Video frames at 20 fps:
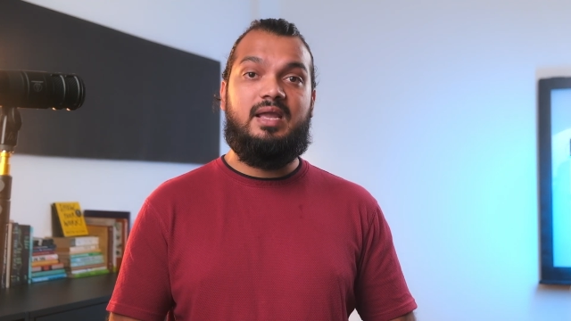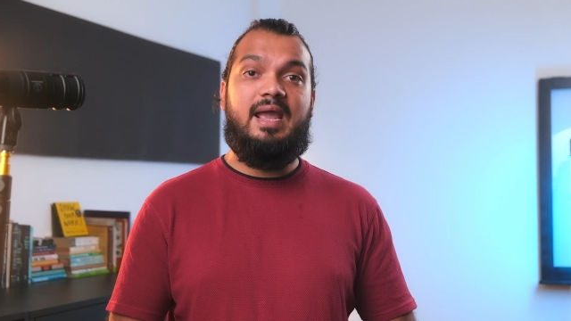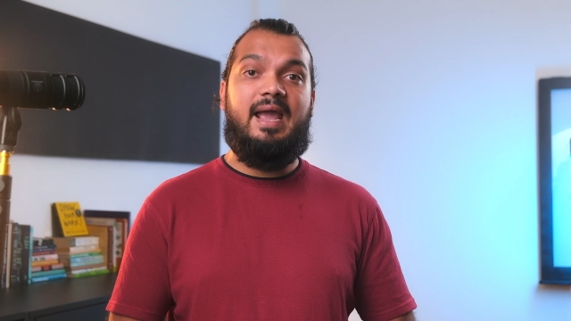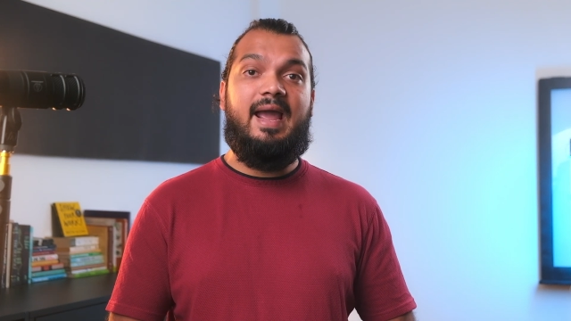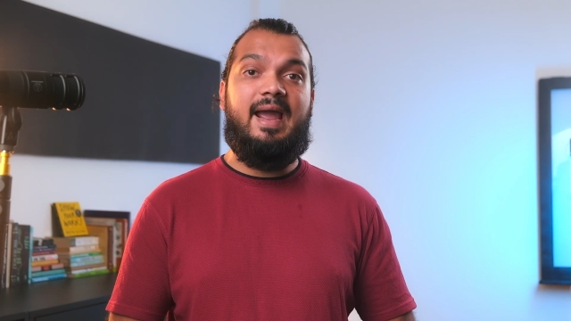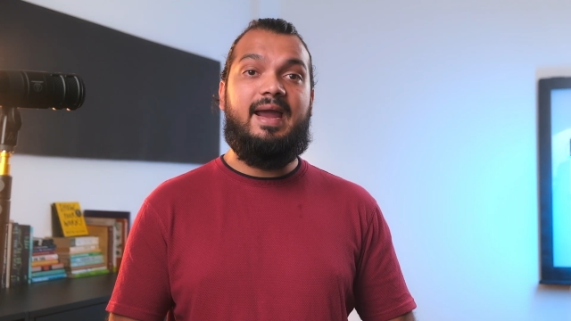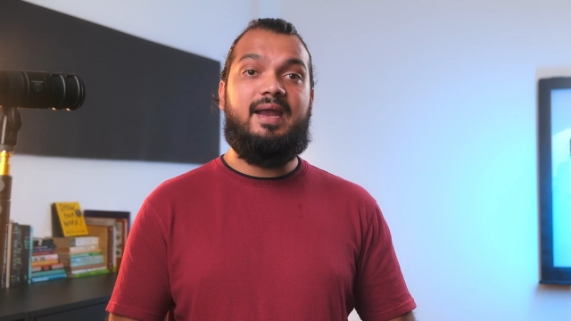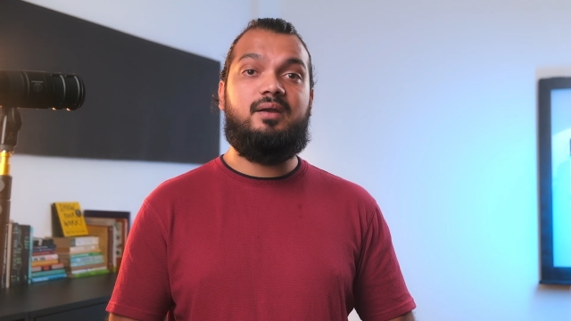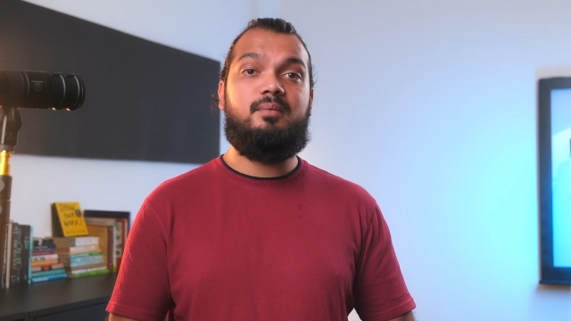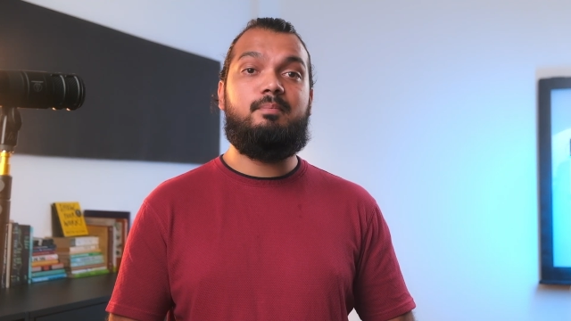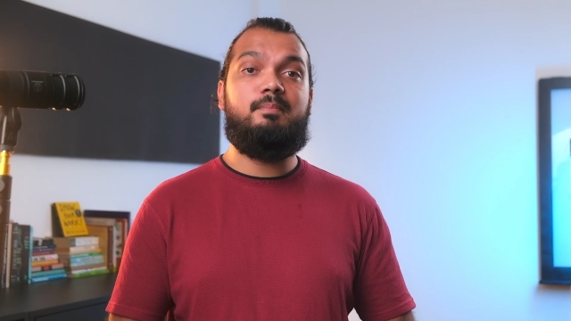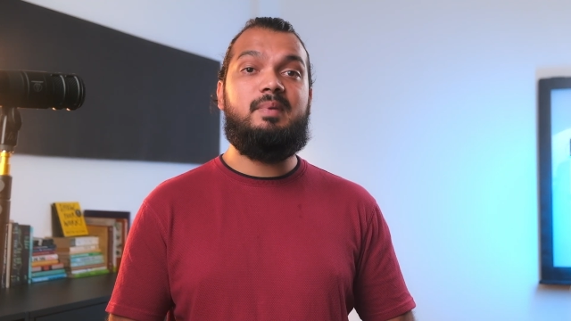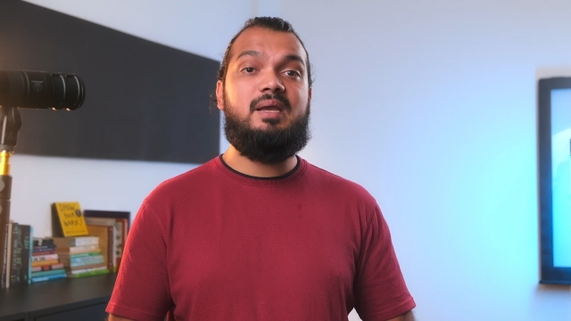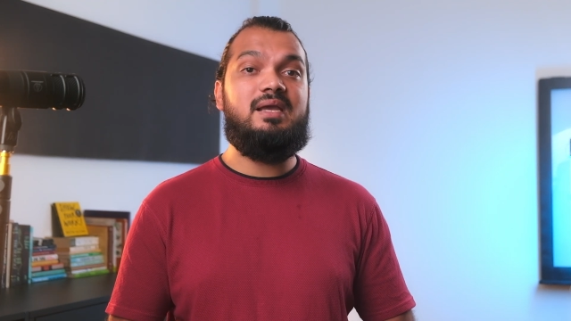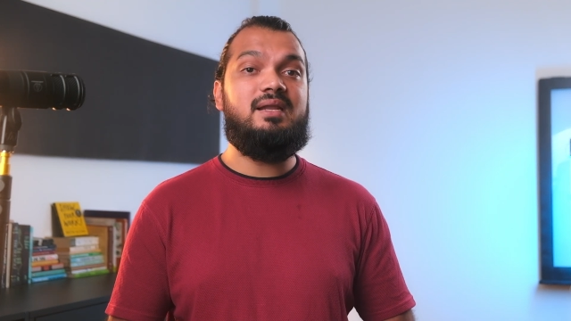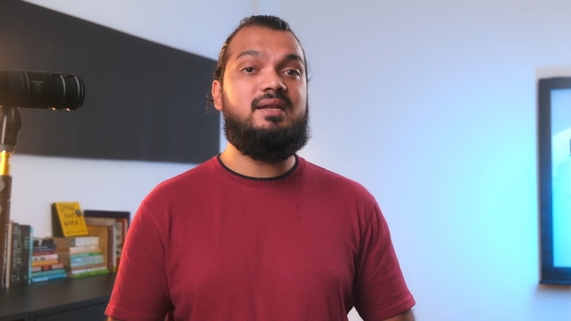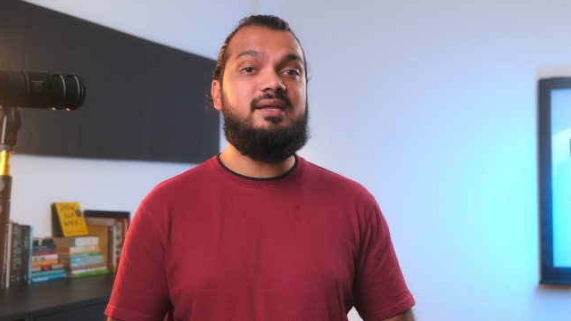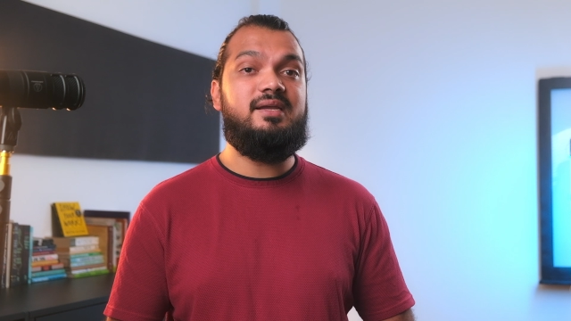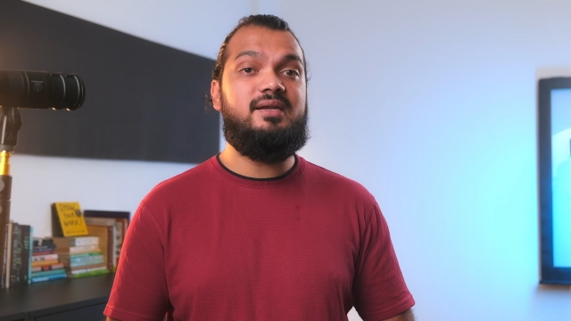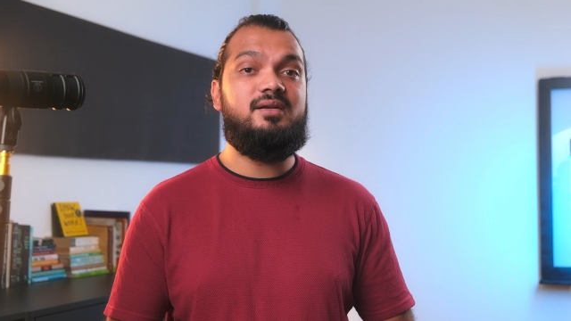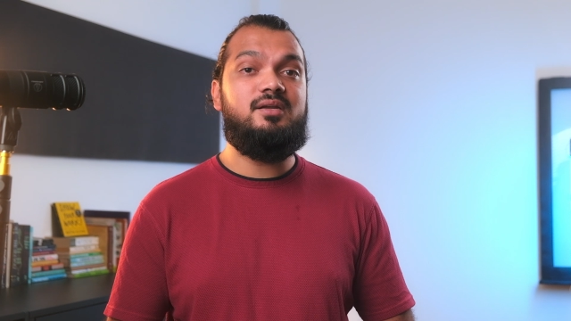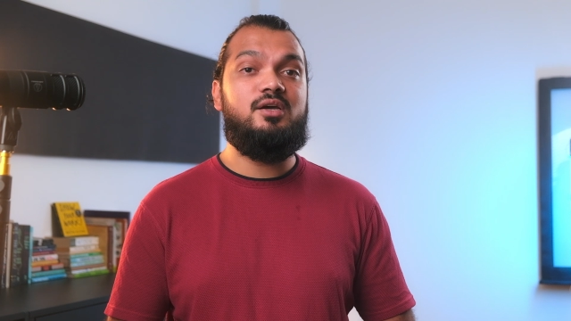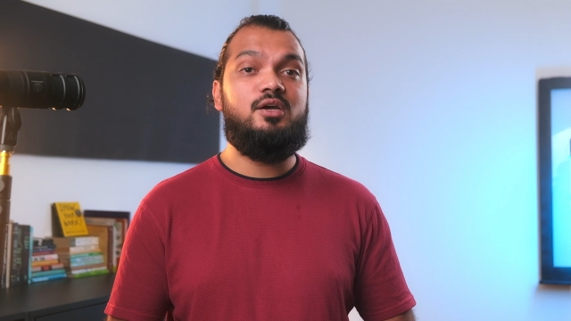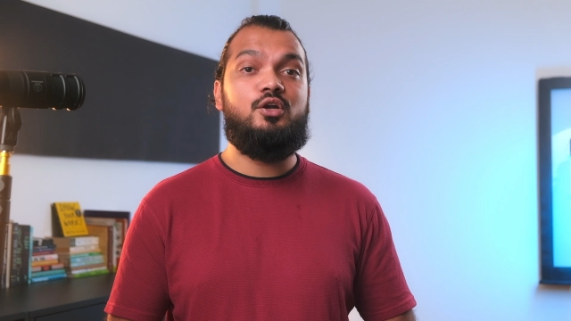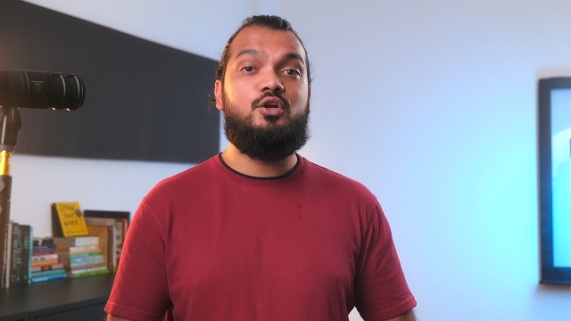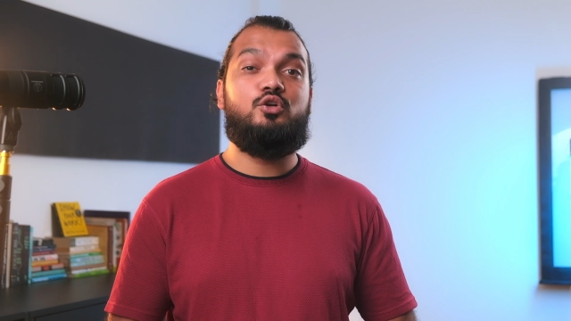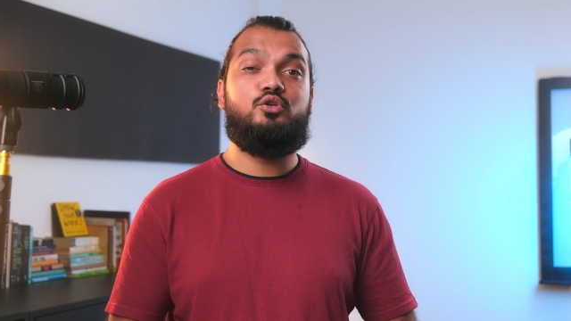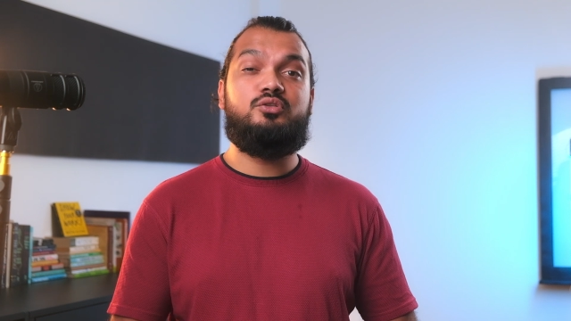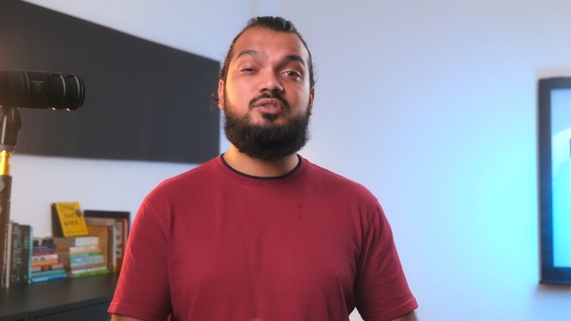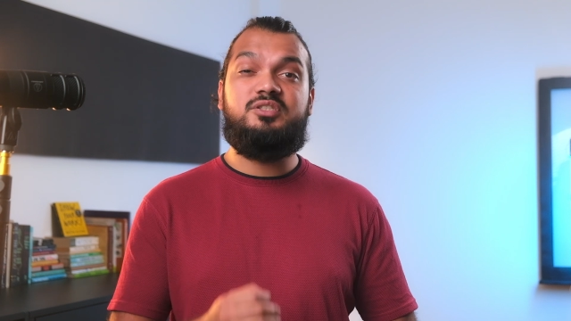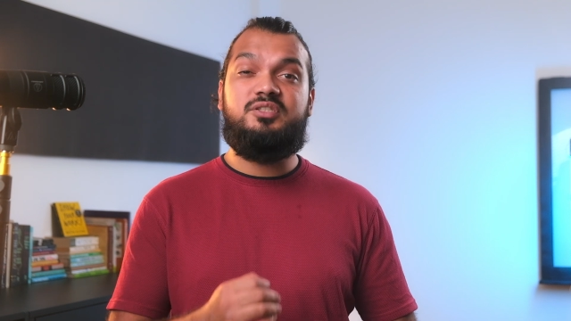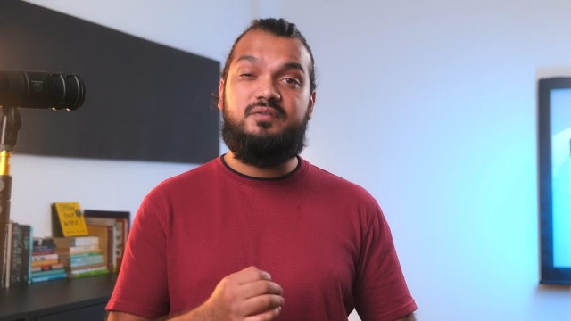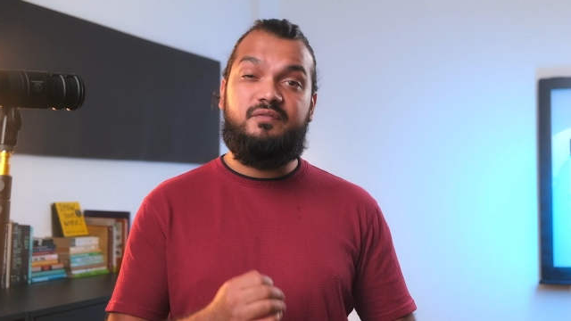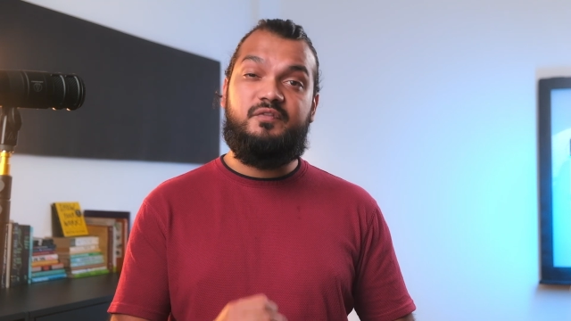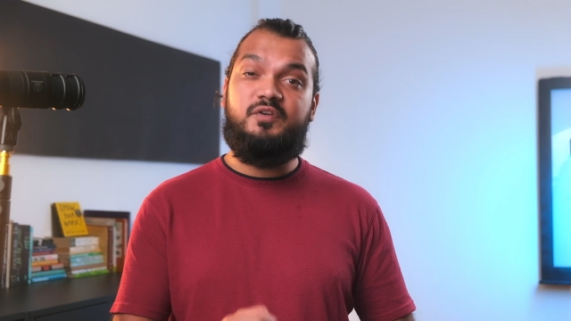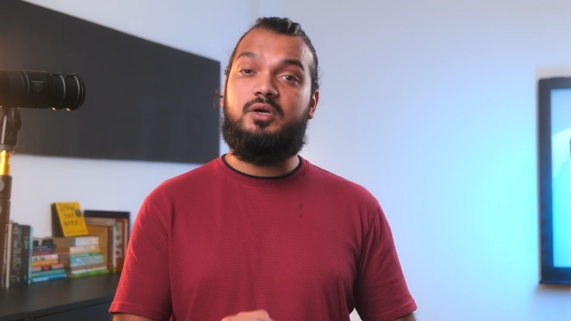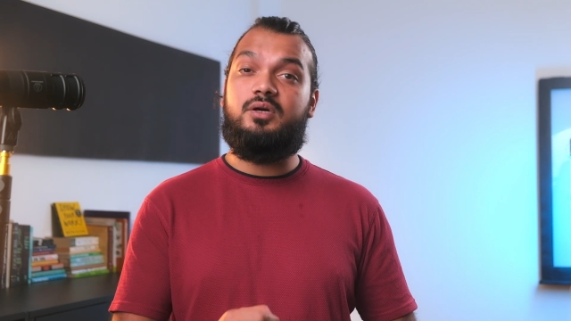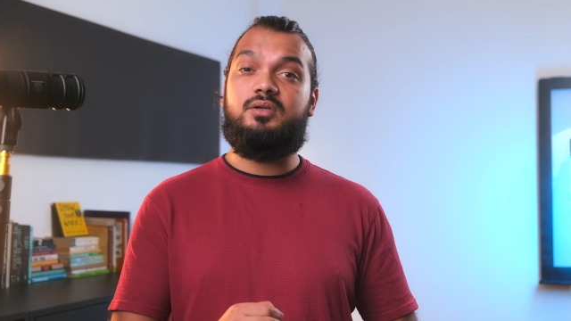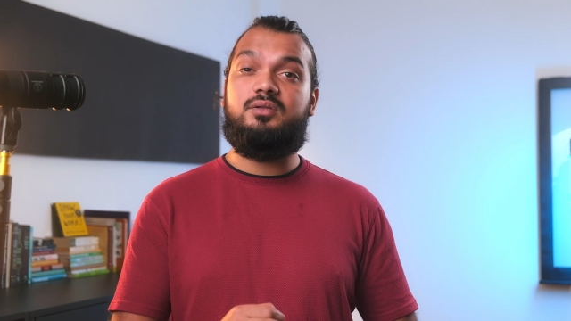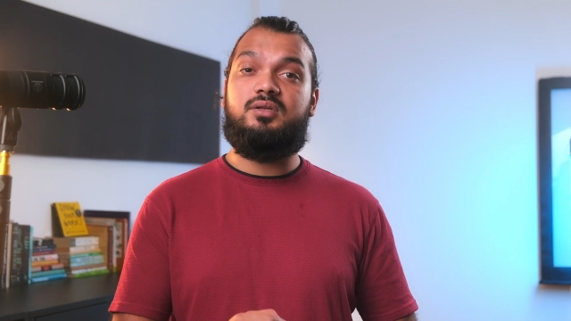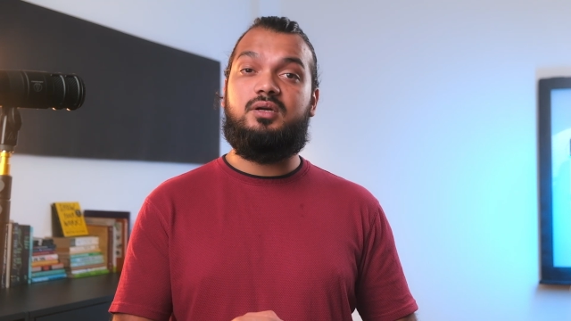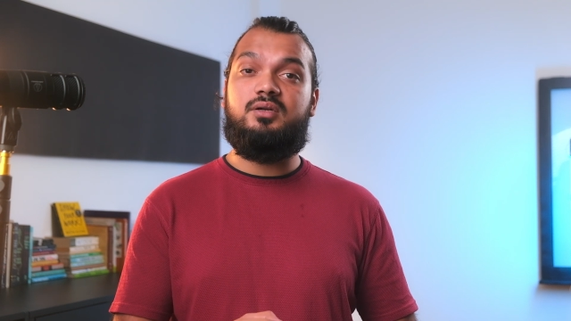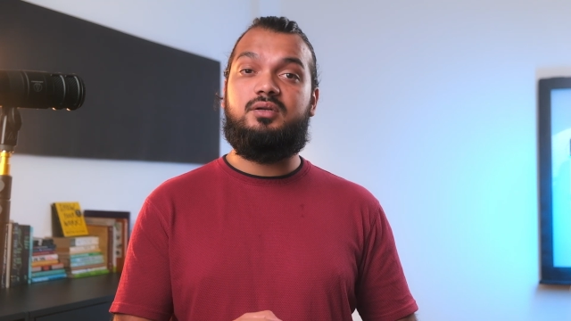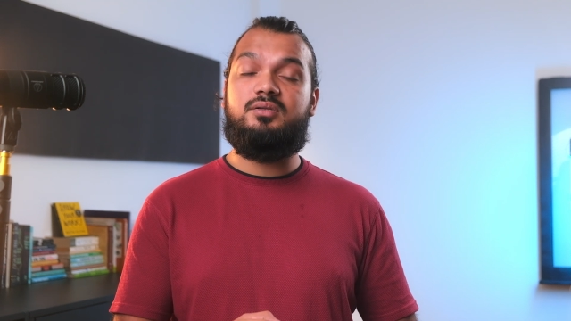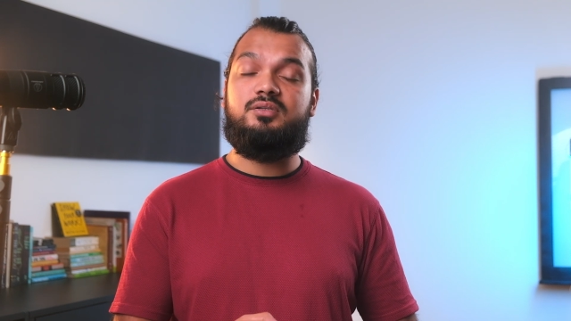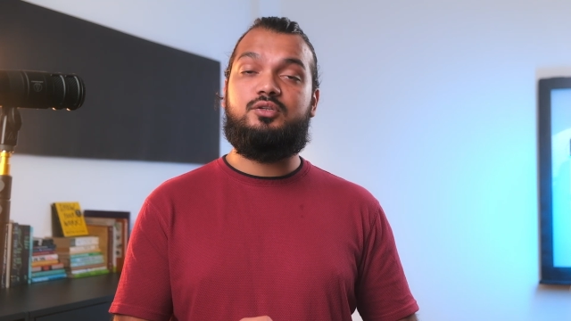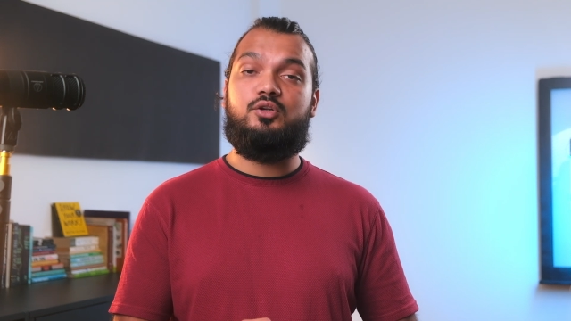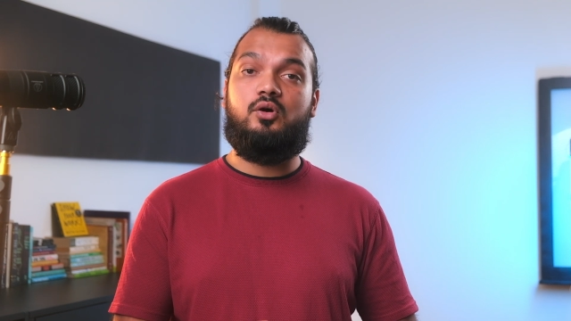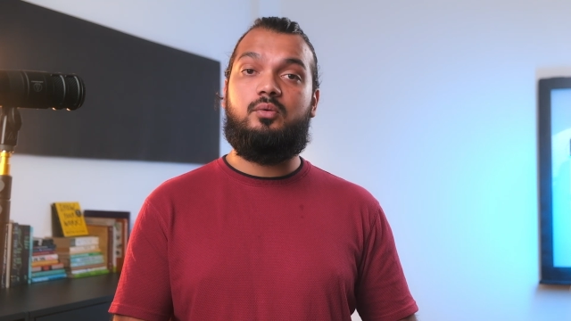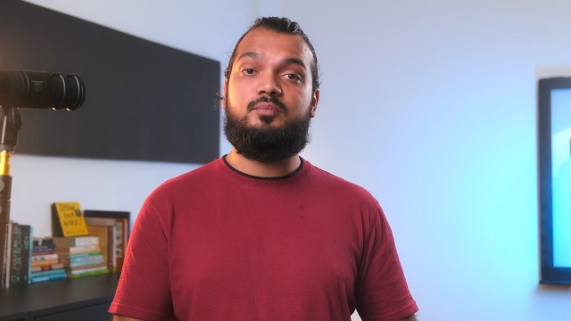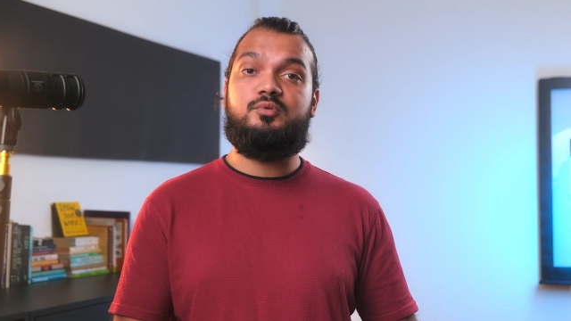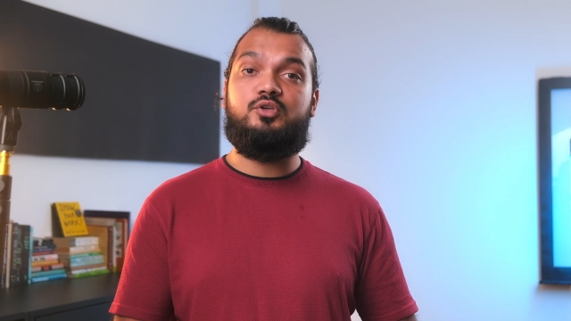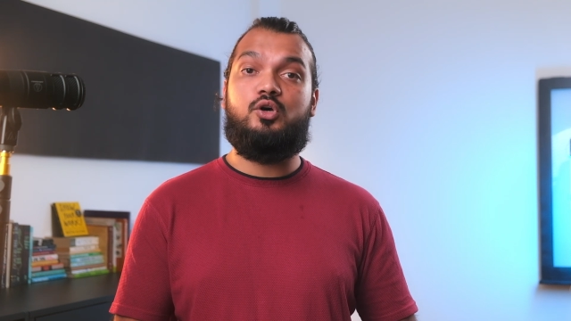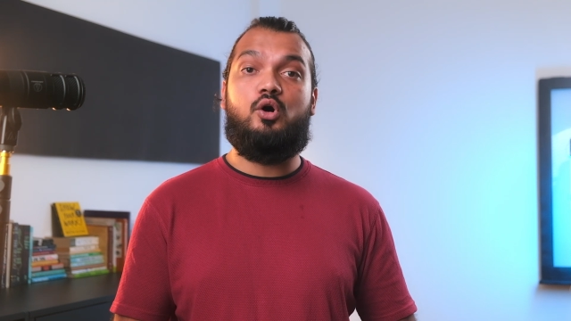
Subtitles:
and may lead to severe thunderstorms